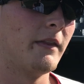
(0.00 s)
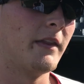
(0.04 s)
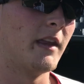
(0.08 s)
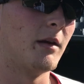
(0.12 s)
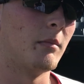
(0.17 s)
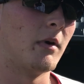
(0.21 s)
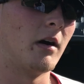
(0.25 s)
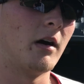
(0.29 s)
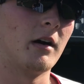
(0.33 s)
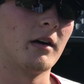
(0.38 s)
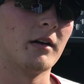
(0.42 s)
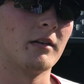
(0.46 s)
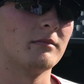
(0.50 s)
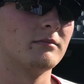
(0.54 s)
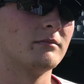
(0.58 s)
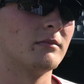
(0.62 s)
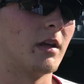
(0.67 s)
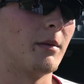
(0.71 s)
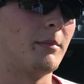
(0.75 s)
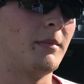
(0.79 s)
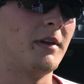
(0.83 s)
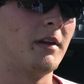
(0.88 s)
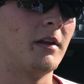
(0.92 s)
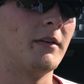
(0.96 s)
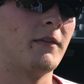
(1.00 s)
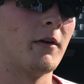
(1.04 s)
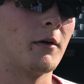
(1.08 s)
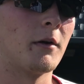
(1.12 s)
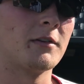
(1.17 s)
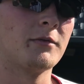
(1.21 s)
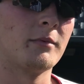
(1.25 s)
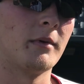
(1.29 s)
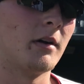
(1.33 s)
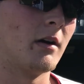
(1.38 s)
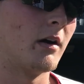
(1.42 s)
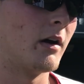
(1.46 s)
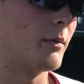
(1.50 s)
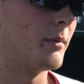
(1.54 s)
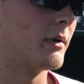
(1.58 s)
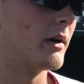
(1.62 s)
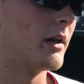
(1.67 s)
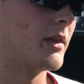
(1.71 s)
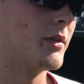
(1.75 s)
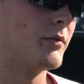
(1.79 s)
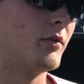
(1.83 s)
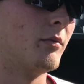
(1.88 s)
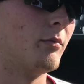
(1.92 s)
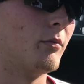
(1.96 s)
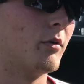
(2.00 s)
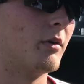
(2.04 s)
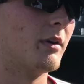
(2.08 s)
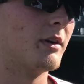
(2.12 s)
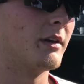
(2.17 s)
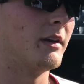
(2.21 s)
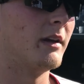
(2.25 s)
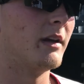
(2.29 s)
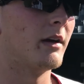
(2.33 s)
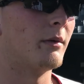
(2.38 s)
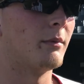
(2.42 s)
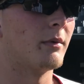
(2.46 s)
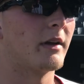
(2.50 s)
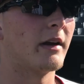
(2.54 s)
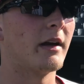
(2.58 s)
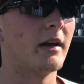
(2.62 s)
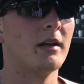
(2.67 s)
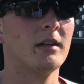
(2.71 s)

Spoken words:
Then my immediate focus went, all right, we got three more to get.